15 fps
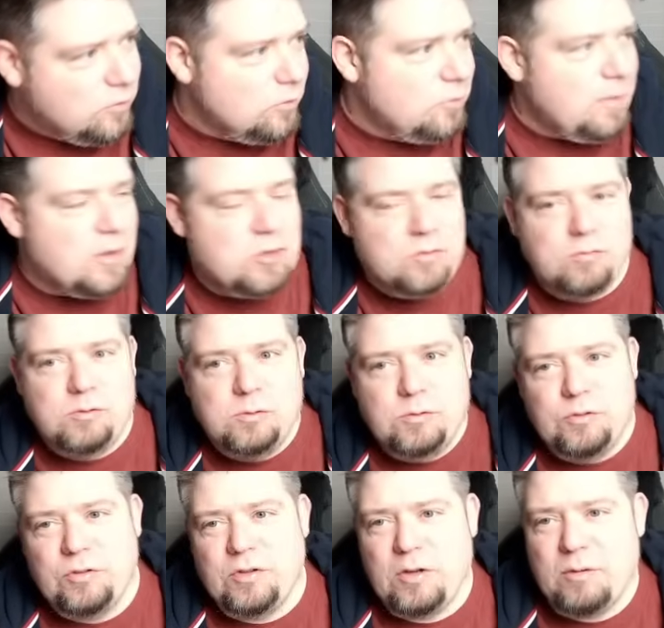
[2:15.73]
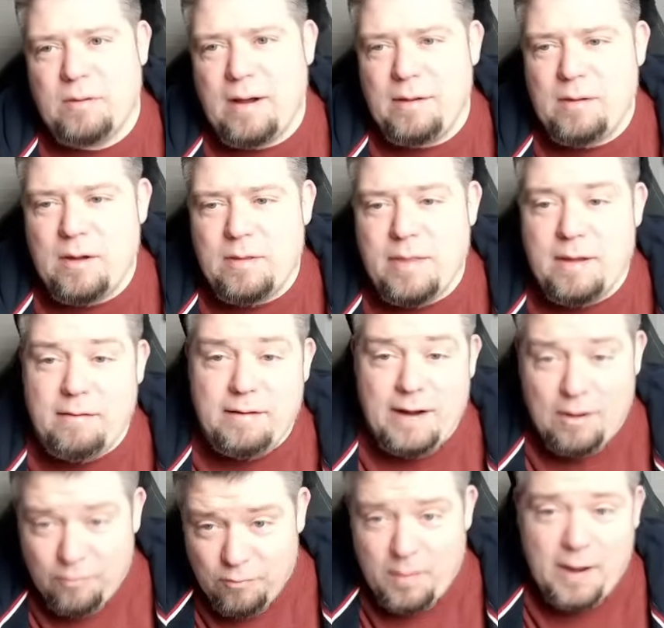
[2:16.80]
special rules. So they're in
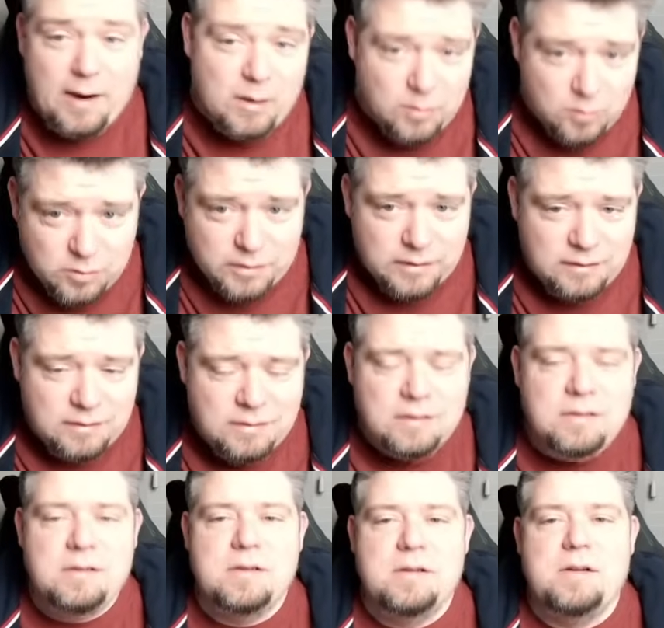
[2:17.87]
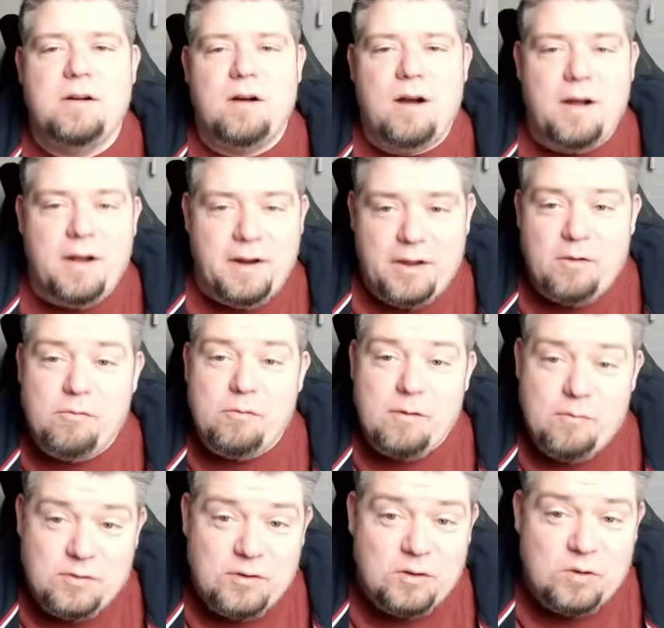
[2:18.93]
alphabetical order. I'm going to go for
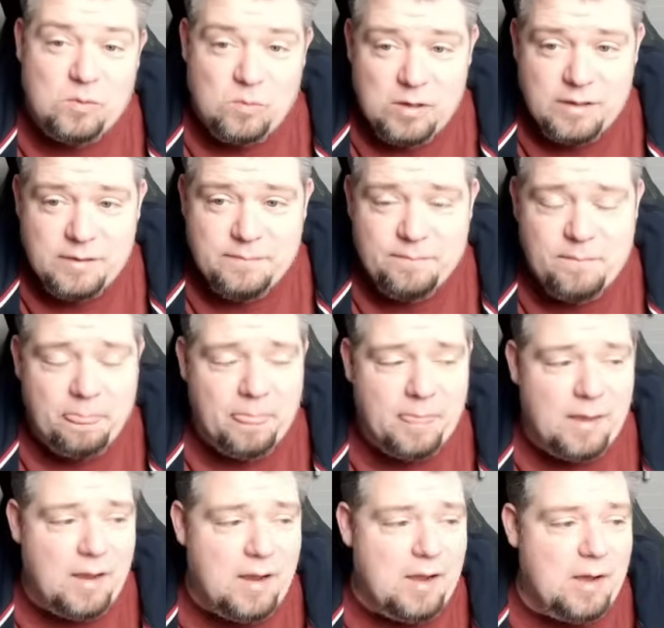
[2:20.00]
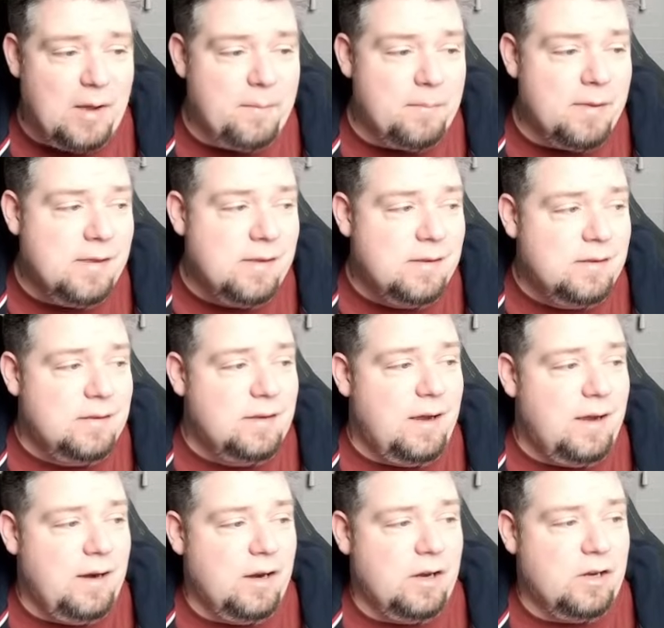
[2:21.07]
every single one, and
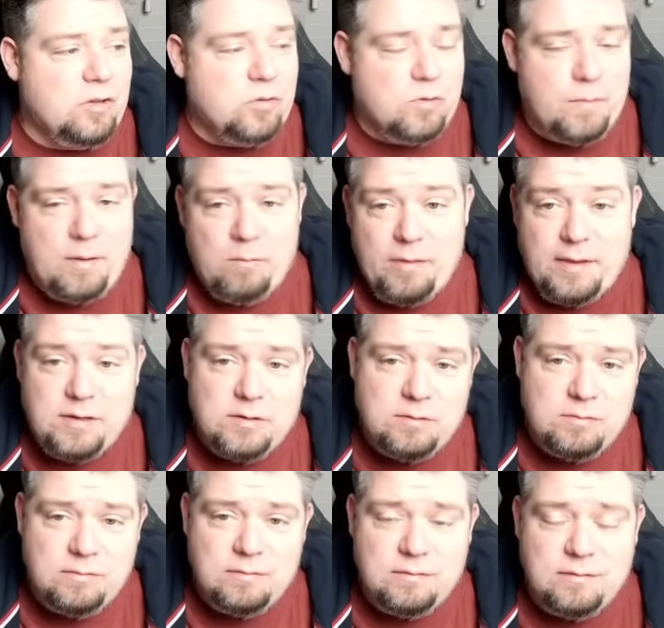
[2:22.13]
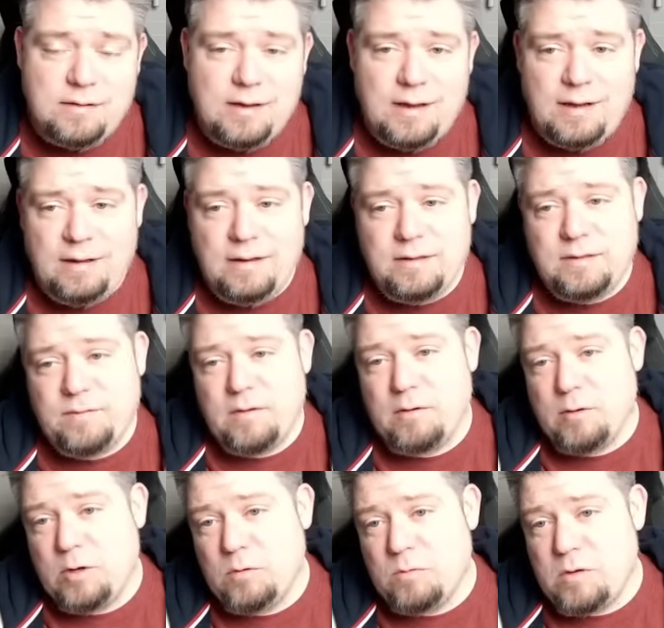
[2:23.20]
I'm going to talk about what they do and if they're
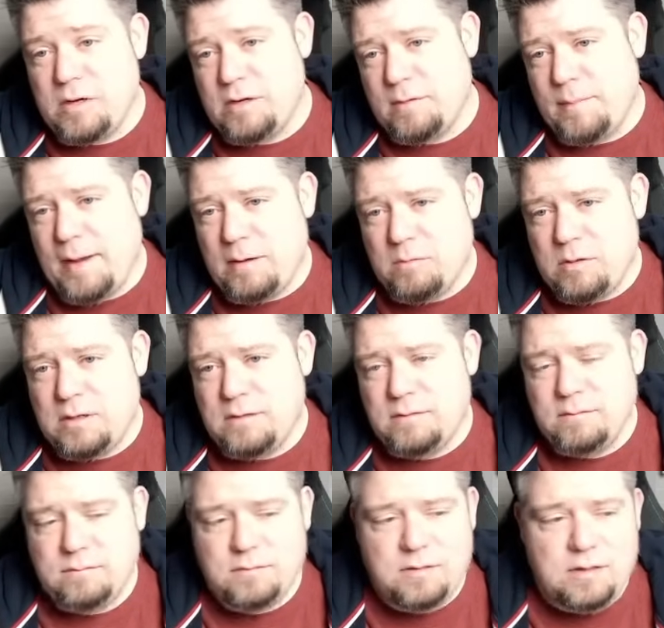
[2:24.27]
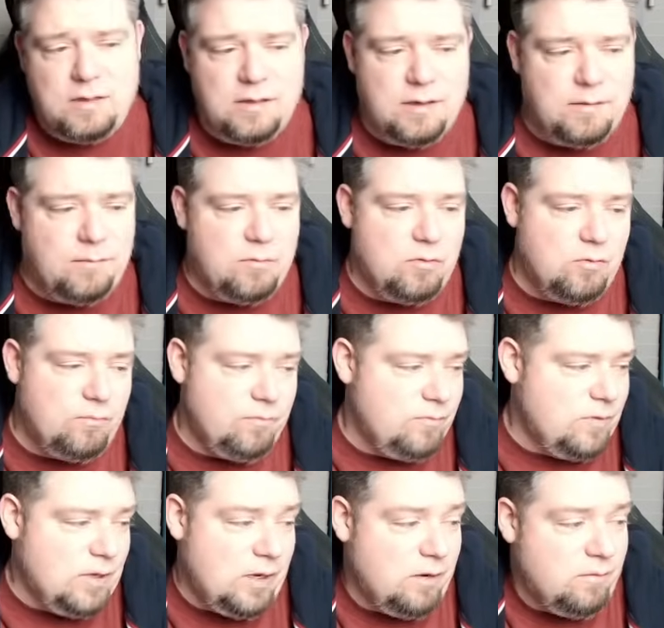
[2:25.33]
a good one or a bad one.
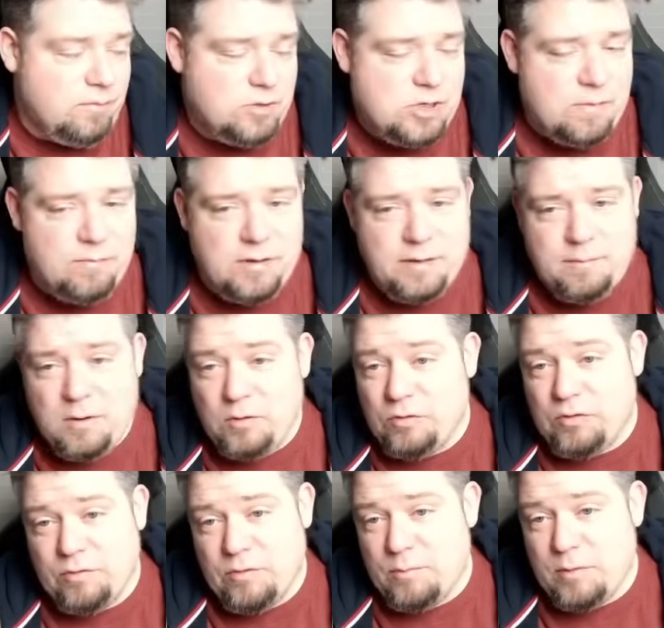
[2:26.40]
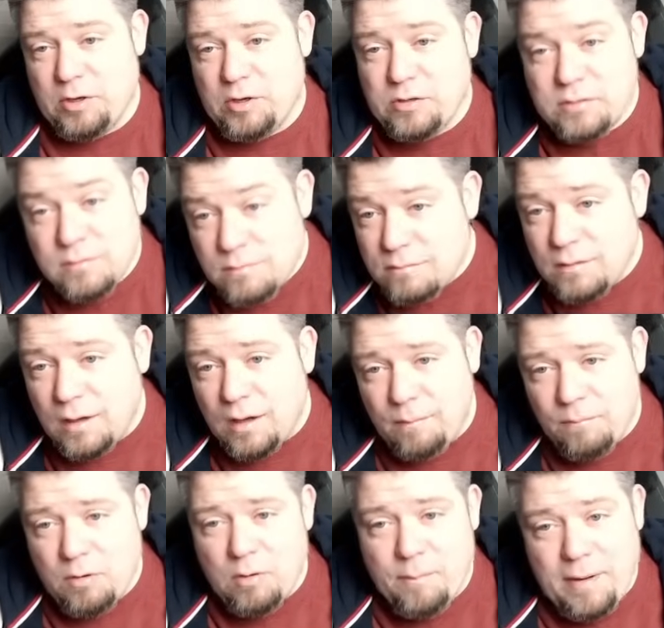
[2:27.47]
You know, generally most of them are good.
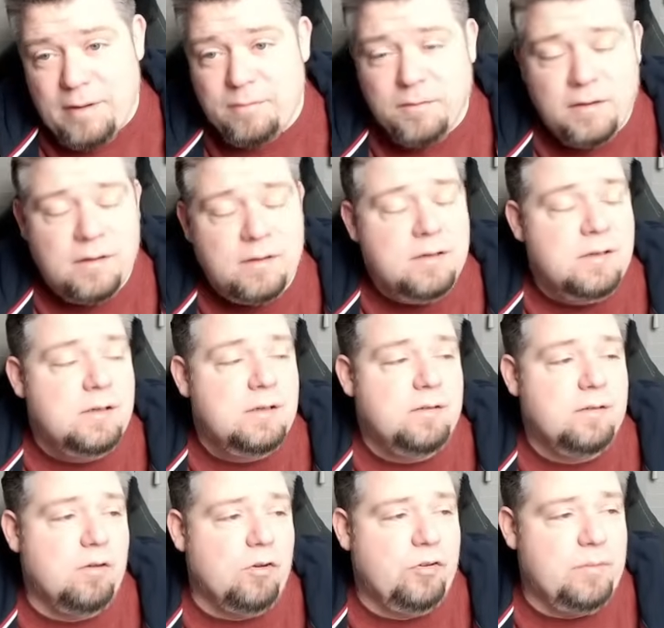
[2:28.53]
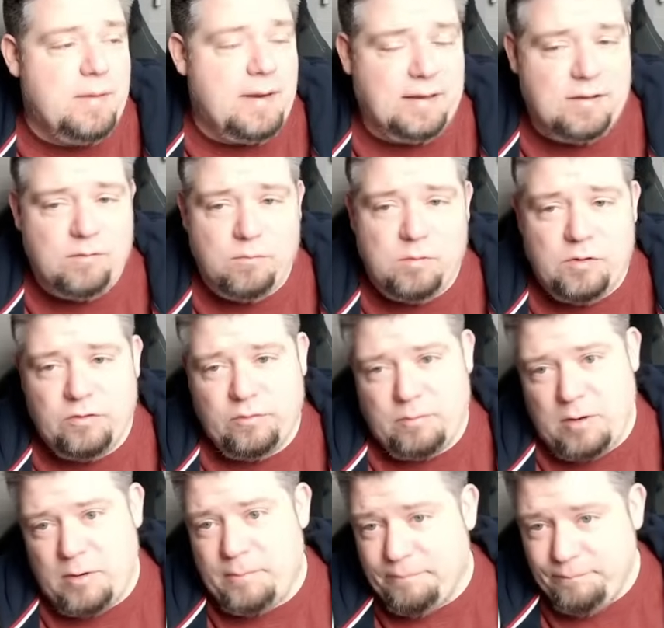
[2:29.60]
They're a benefit. There are some negative ones as well,